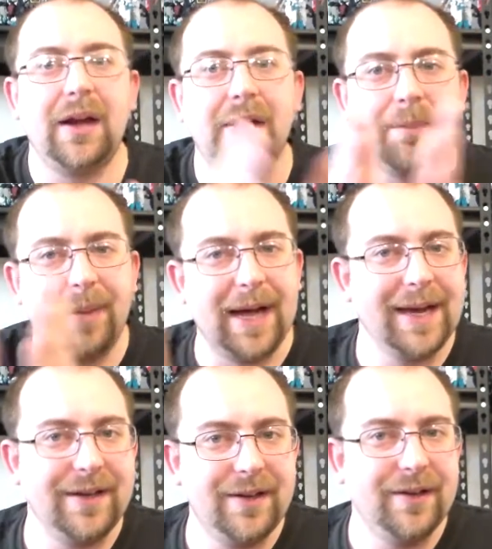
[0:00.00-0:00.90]
and
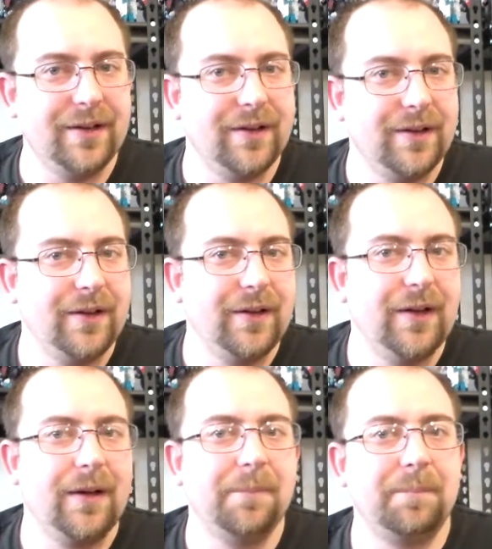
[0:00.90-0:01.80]
combined,
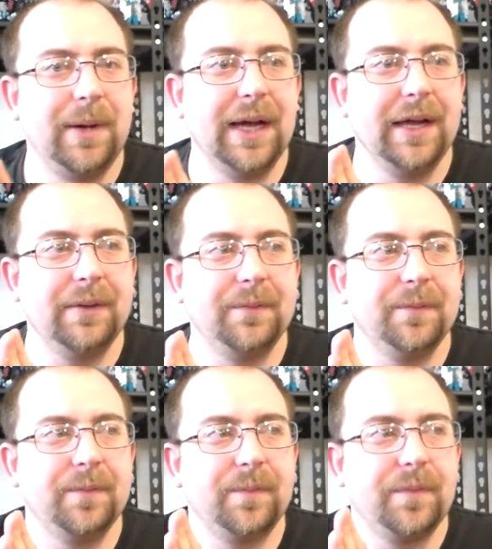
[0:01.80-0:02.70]
but
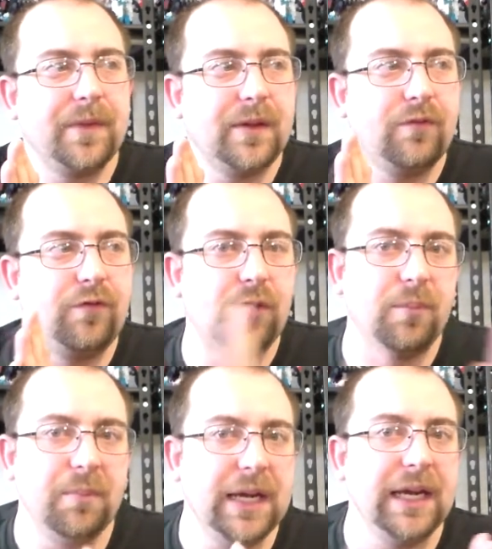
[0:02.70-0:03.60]

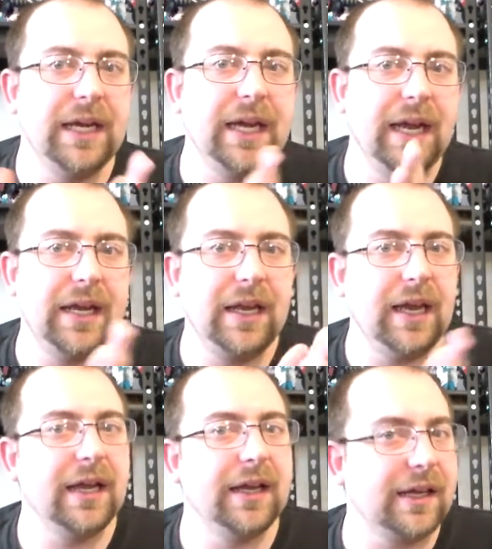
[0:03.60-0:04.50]
for me
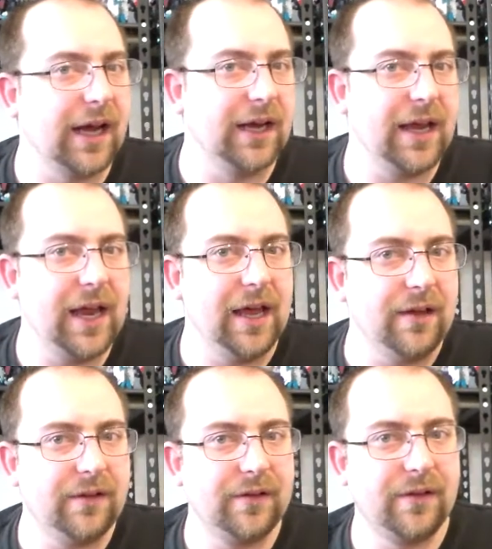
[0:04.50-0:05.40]
it, it, it kind of
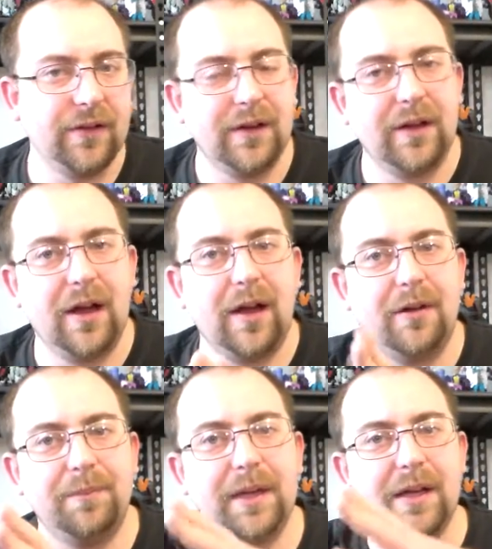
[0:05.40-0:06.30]
is.
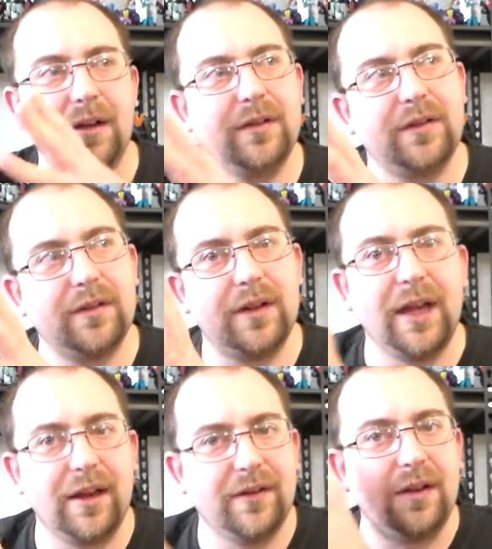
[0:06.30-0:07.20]
Um, because,
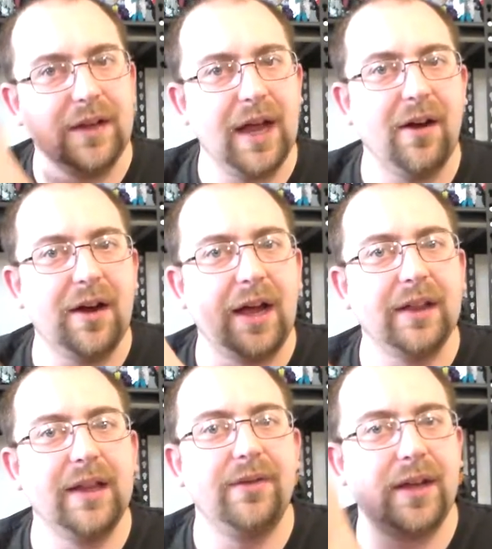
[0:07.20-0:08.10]
like I said, the area
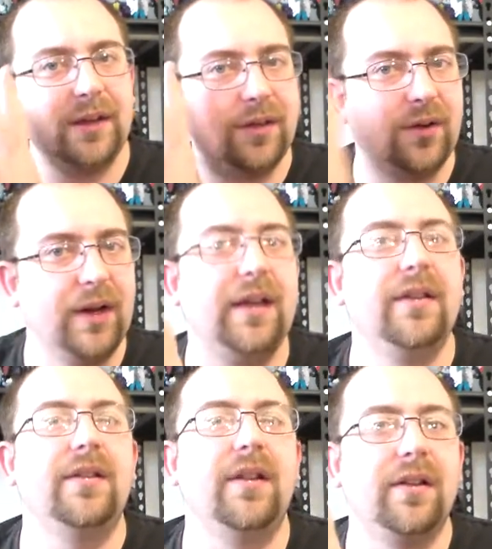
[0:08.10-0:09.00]
I live in, there
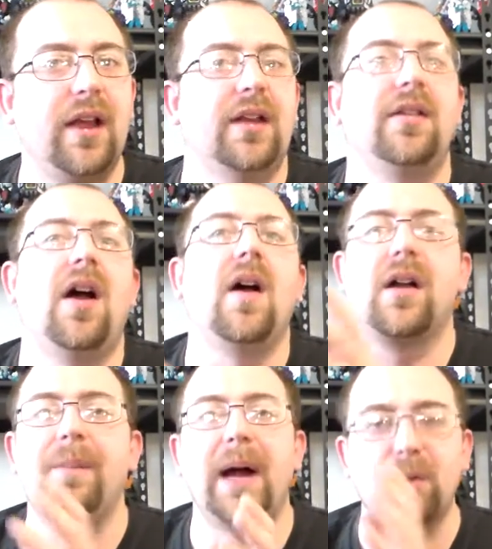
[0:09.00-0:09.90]
is a lot of
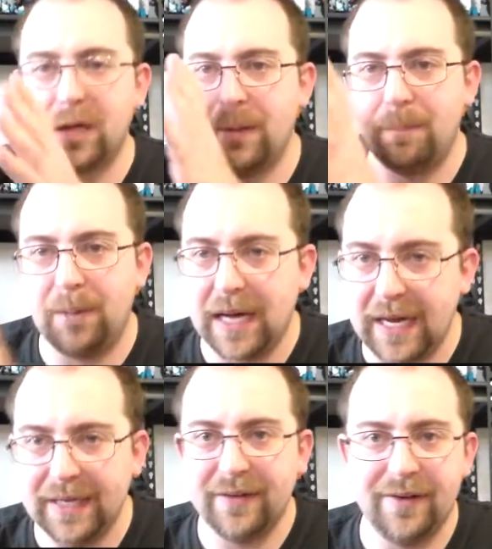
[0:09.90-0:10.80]
talk about
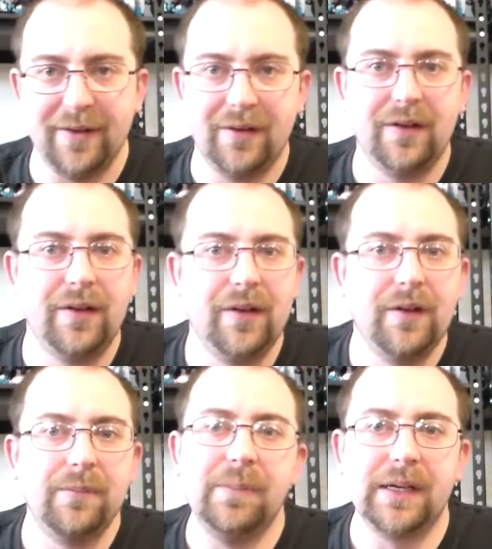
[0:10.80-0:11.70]
combined,
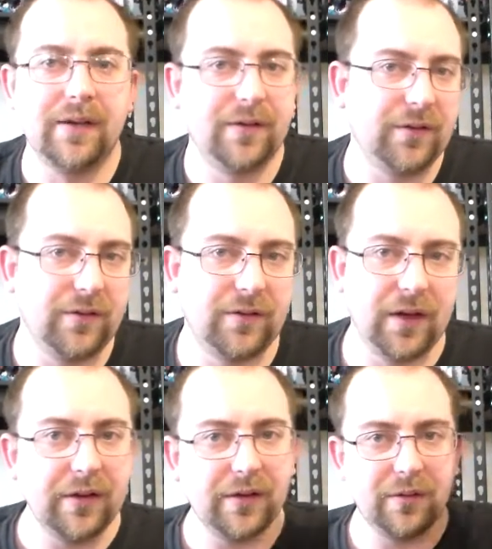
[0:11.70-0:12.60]
because
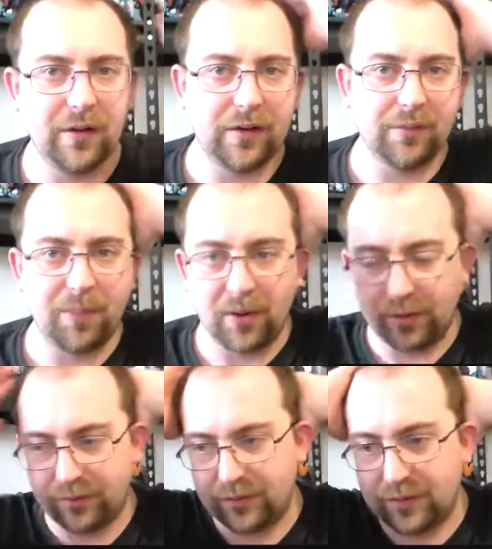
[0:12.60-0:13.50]
it's it's it's
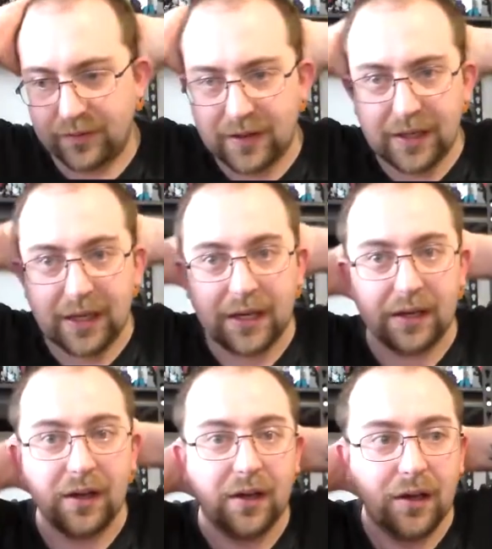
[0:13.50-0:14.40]
part of
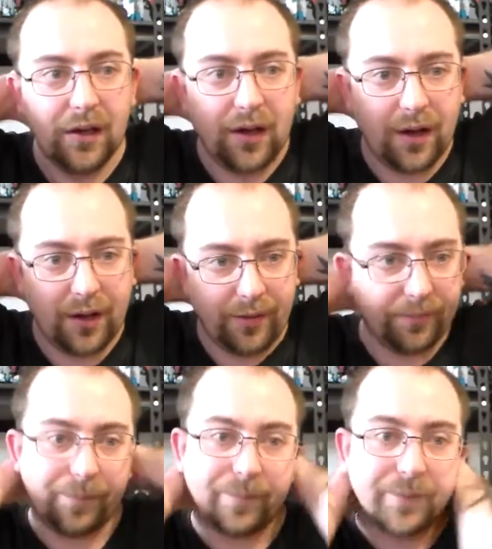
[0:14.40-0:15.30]
skiing. Um,